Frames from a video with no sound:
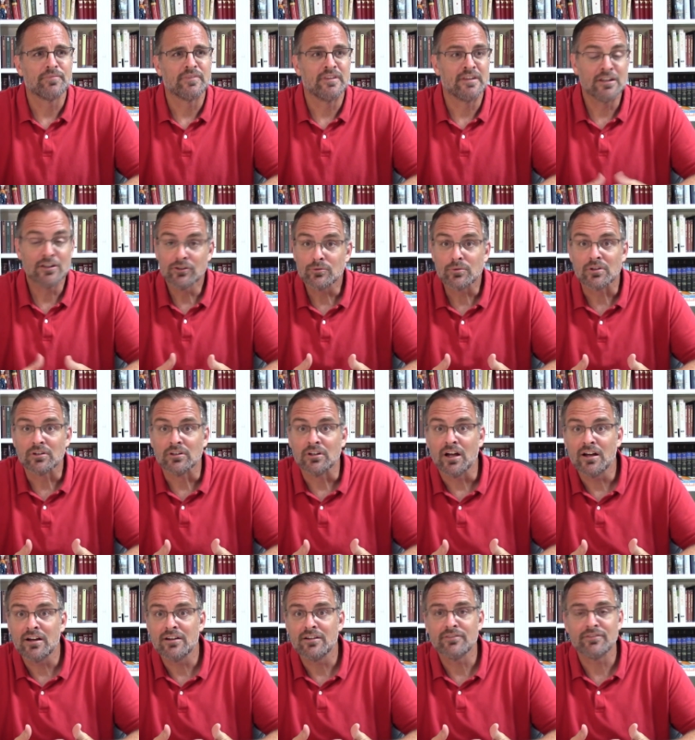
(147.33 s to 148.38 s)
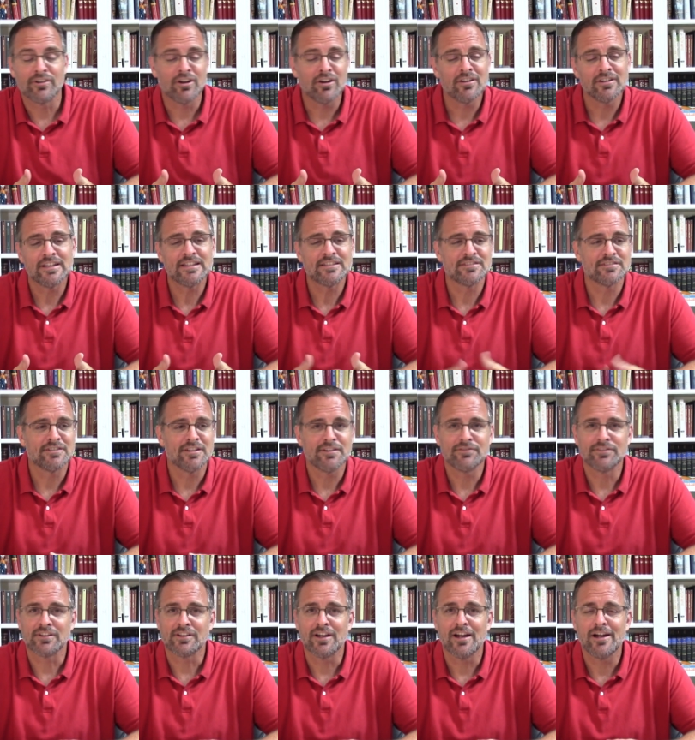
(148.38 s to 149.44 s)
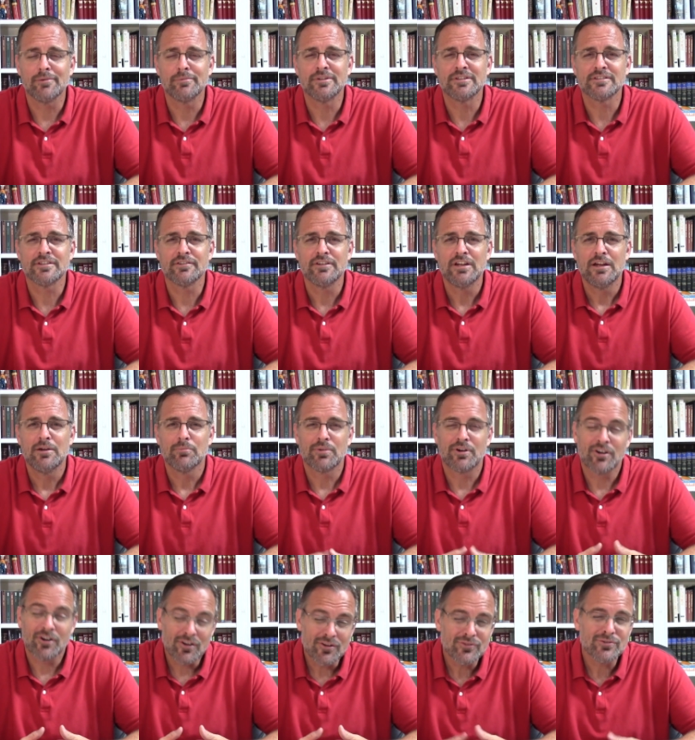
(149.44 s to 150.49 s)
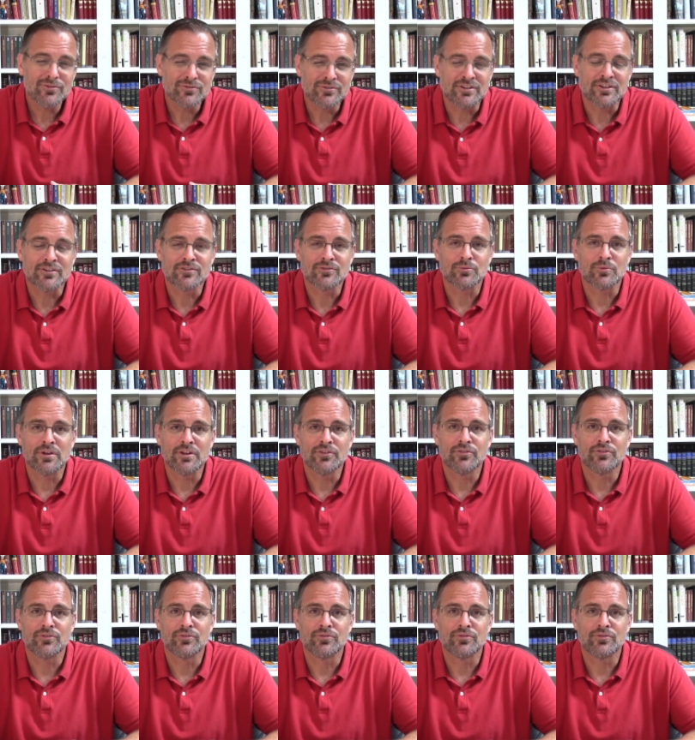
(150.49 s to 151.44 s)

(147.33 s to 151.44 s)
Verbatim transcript: Deals with love and all that stuff, the common stuff, but it also deals with